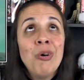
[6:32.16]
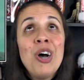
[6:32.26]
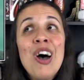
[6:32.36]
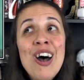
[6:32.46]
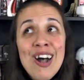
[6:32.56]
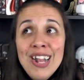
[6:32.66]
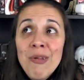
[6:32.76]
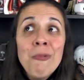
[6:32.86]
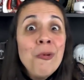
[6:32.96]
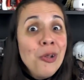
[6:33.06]
But
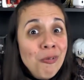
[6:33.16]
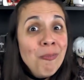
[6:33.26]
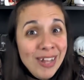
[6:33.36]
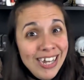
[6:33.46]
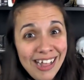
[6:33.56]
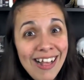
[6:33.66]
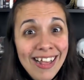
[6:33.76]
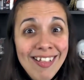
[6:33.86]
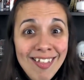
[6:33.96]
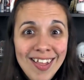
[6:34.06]
it would have been
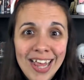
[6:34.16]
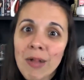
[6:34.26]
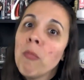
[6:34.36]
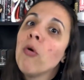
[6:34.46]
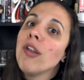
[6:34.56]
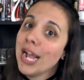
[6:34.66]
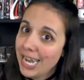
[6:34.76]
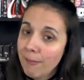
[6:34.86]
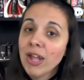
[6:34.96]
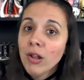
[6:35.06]
nice to get a more
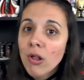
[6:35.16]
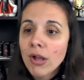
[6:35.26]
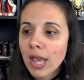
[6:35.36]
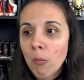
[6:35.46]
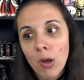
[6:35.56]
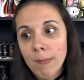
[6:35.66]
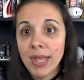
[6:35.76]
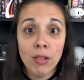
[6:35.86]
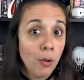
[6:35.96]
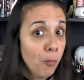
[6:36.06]
dynamic look at what
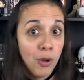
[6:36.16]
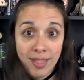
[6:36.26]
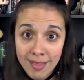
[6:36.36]
makes our boy